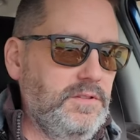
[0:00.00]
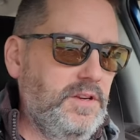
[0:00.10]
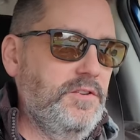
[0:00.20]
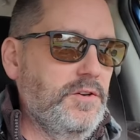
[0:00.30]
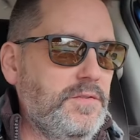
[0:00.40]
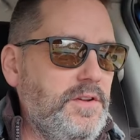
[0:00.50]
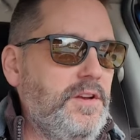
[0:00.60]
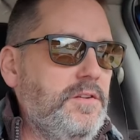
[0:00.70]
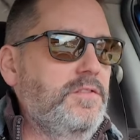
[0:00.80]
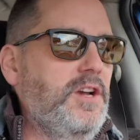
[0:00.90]
in your
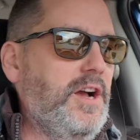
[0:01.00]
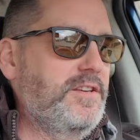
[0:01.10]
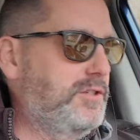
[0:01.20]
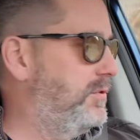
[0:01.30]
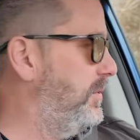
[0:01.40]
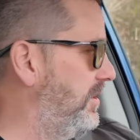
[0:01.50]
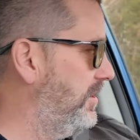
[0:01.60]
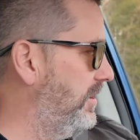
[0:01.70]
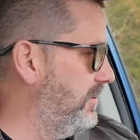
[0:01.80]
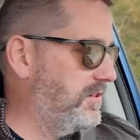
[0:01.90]
in your shots is
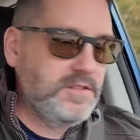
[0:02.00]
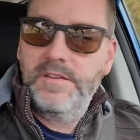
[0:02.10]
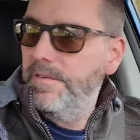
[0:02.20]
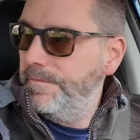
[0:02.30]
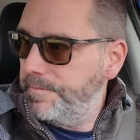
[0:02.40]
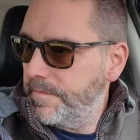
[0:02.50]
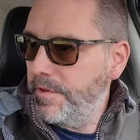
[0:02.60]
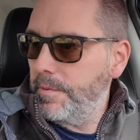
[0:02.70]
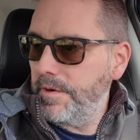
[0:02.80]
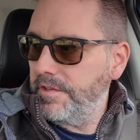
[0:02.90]
because
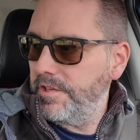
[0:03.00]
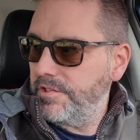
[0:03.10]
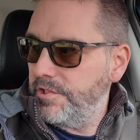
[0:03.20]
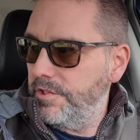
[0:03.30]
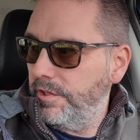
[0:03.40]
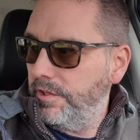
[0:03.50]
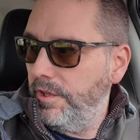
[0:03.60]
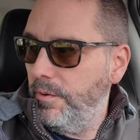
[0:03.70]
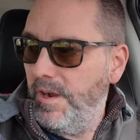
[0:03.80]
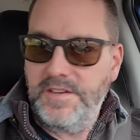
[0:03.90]
you're running such a
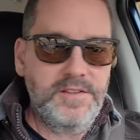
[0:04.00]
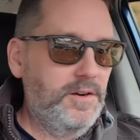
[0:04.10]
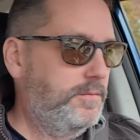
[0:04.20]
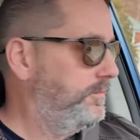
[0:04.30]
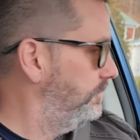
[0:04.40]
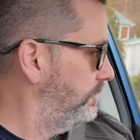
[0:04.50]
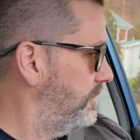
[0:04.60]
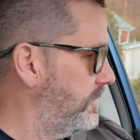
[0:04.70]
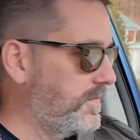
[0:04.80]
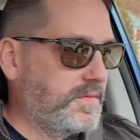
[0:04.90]
low ISO
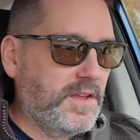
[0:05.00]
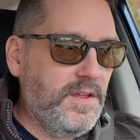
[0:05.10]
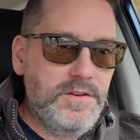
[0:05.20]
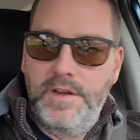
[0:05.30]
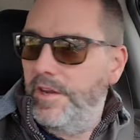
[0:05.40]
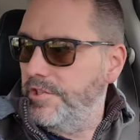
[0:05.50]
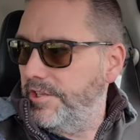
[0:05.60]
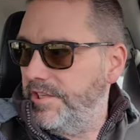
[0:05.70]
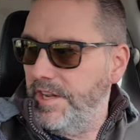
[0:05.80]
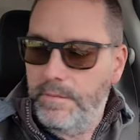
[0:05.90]
and
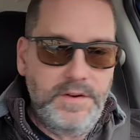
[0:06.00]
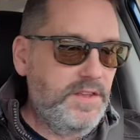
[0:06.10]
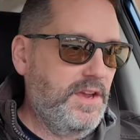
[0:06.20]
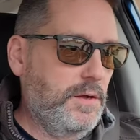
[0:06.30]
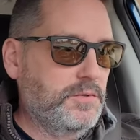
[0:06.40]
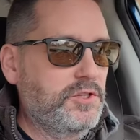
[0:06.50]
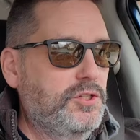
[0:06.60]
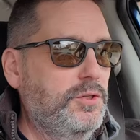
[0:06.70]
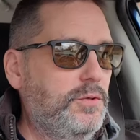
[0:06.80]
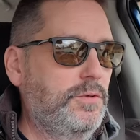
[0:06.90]
adjusting everything else
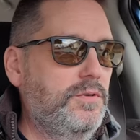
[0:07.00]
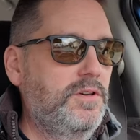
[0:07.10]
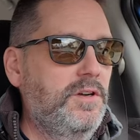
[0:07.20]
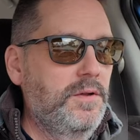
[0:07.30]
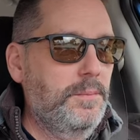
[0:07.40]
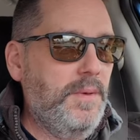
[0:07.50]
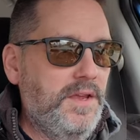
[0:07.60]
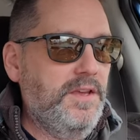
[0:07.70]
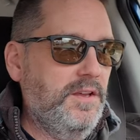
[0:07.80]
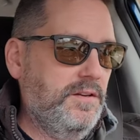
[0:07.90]
to
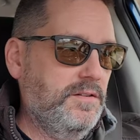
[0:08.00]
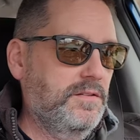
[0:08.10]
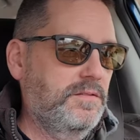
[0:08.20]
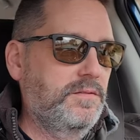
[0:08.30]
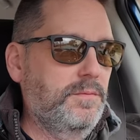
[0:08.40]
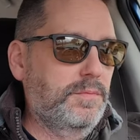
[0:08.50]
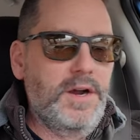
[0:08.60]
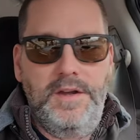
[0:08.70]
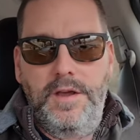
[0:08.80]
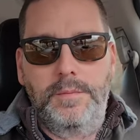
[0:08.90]
make it
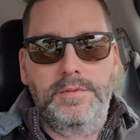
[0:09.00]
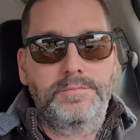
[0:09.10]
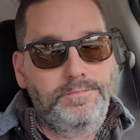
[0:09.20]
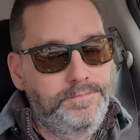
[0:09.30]
brighten up.